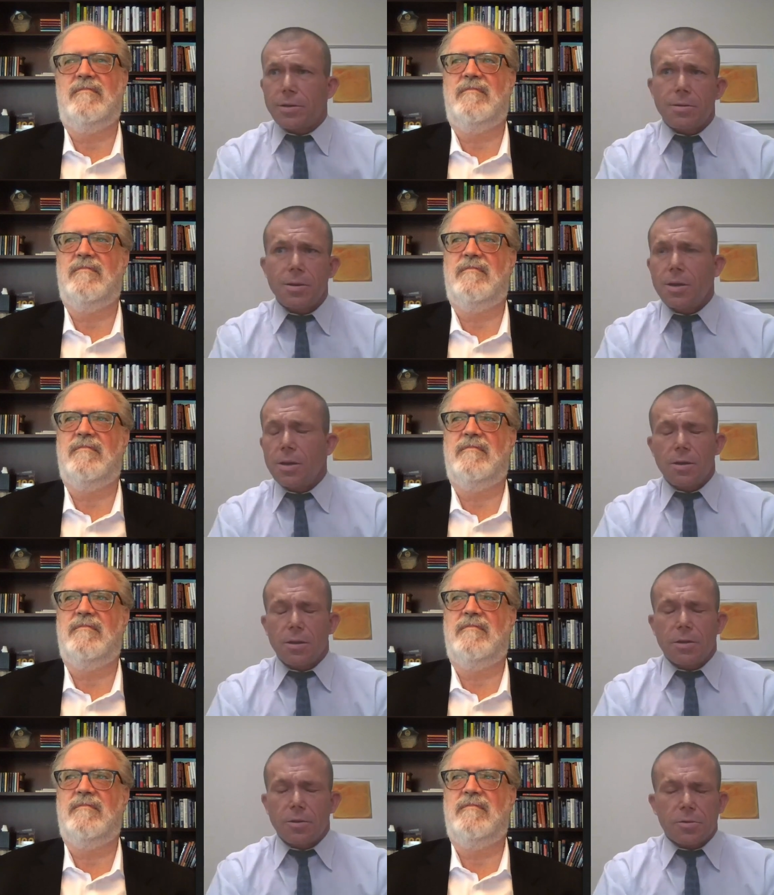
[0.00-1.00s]
Speaker 1: and
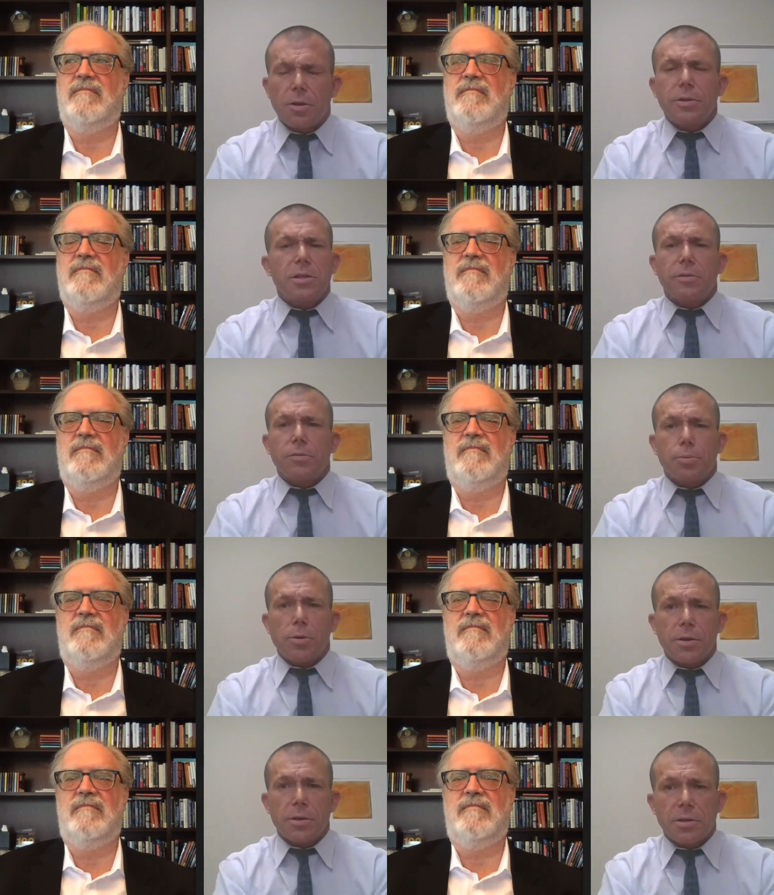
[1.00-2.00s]
there's all these different
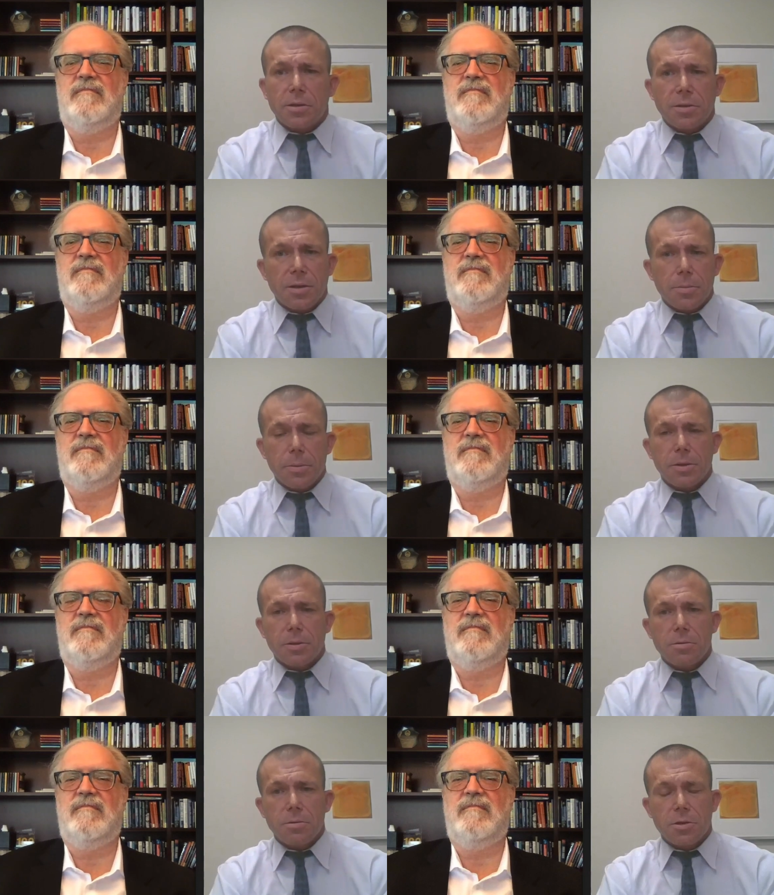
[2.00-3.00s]
products out there. Maybe you
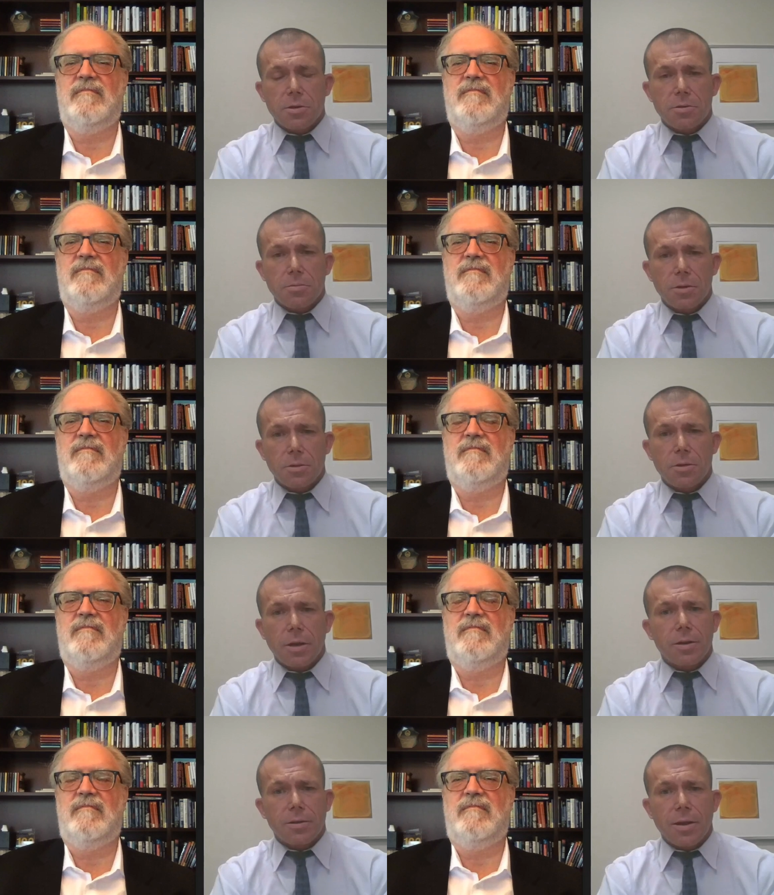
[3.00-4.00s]
can share a little
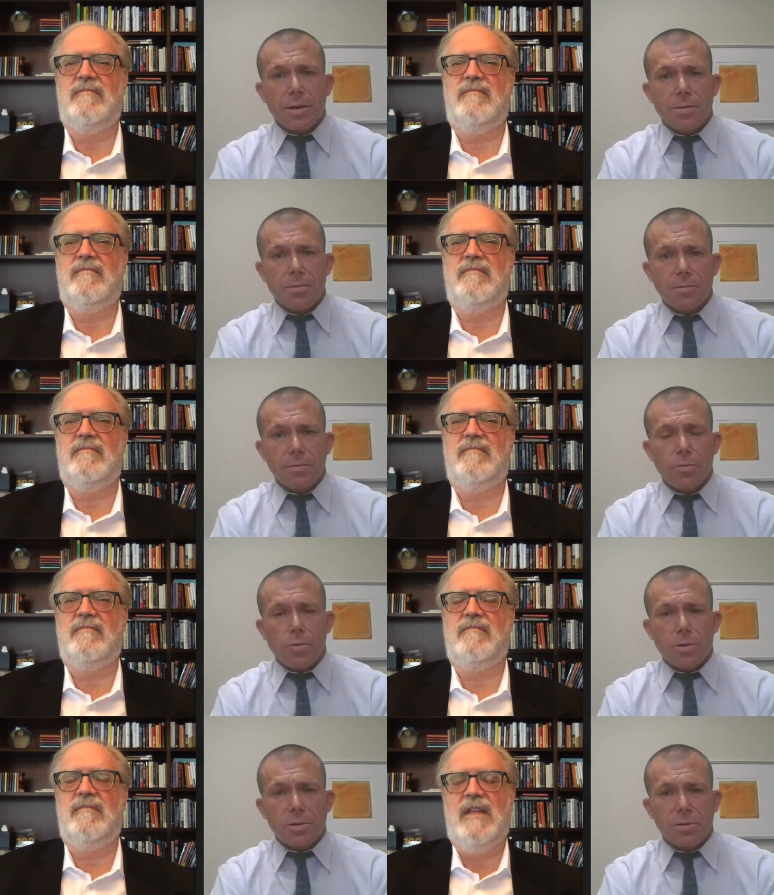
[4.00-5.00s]
light on that
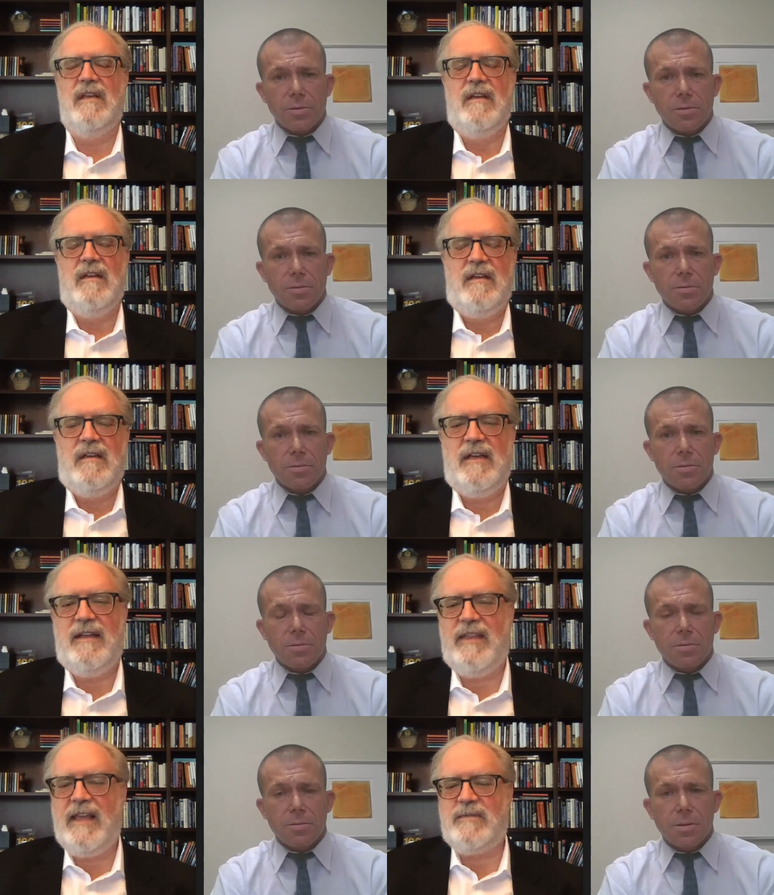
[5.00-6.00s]
for us.
Speaker 2: Yeah,
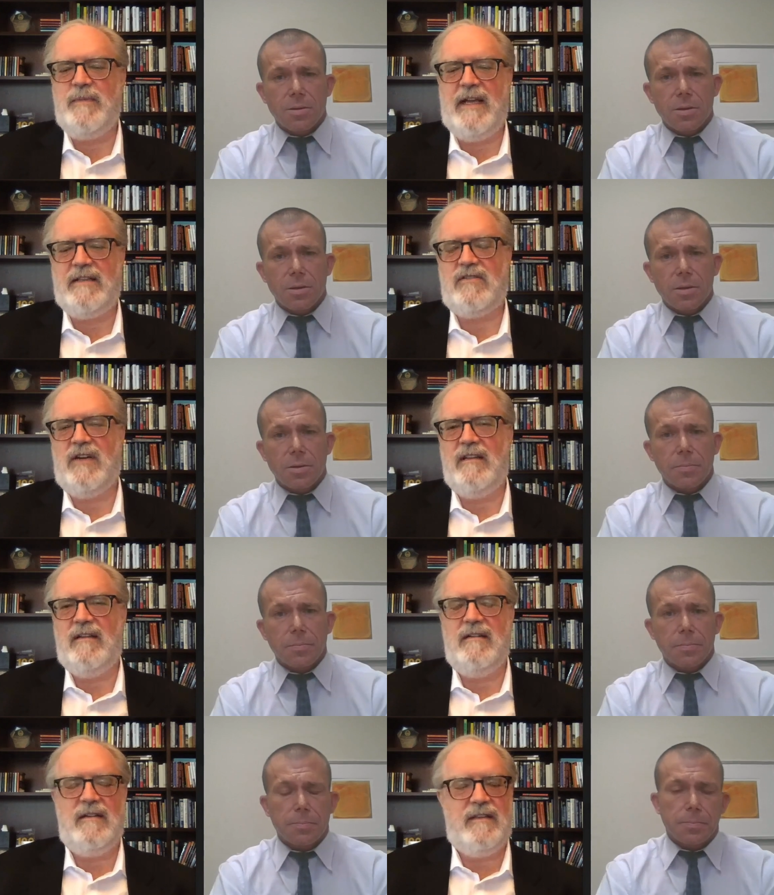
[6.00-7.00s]
thanks, Matt. So I
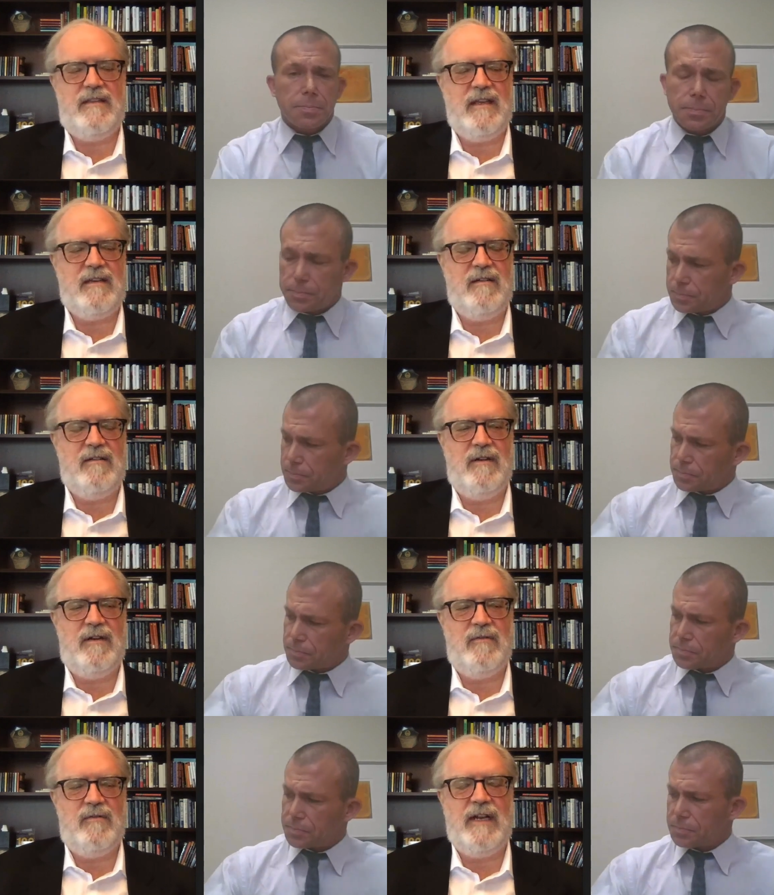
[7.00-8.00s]
I think uh,
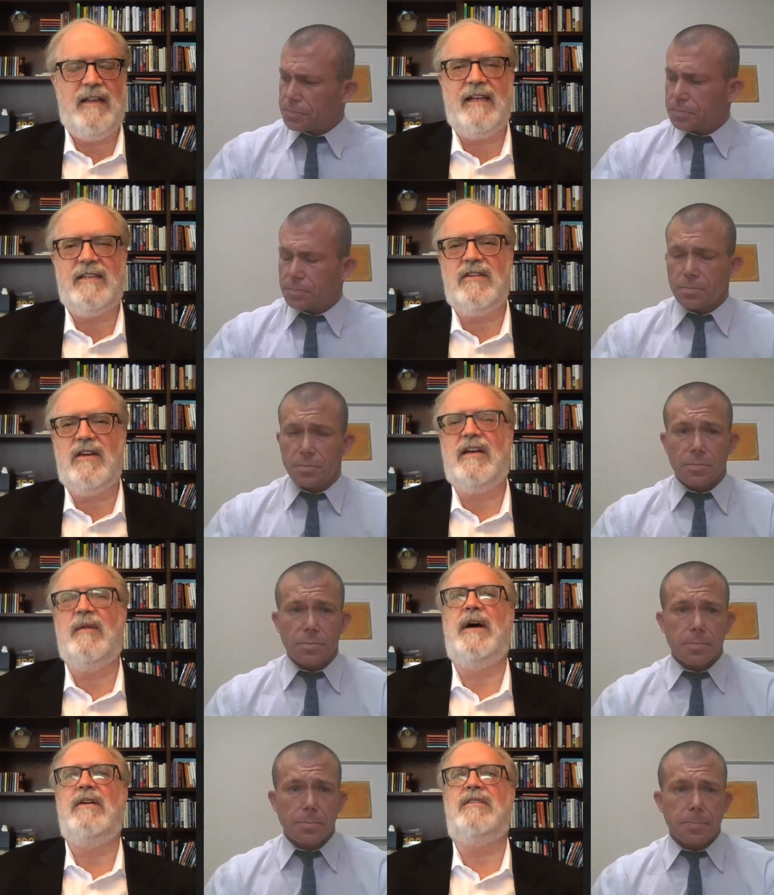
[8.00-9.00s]
what I'd like to talk
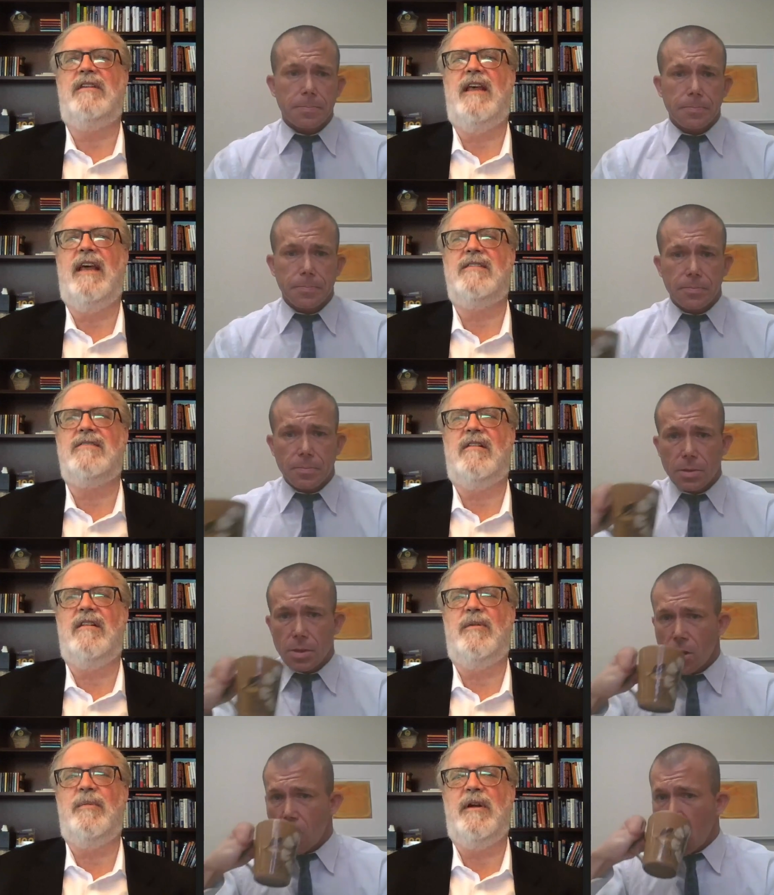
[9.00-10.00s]
about today is a
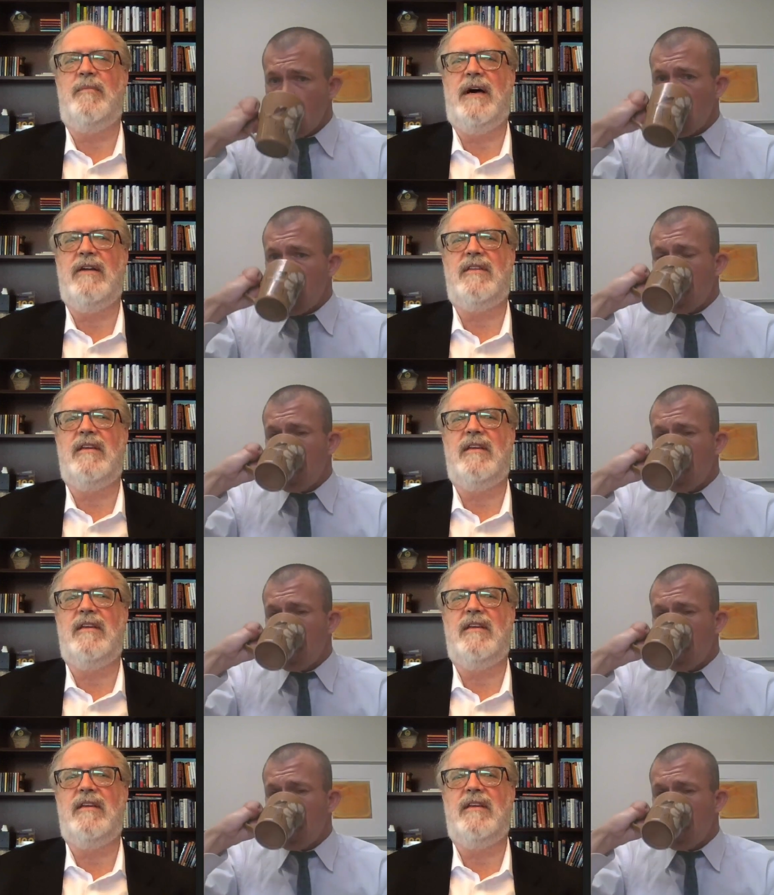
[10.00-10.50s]
little bit about the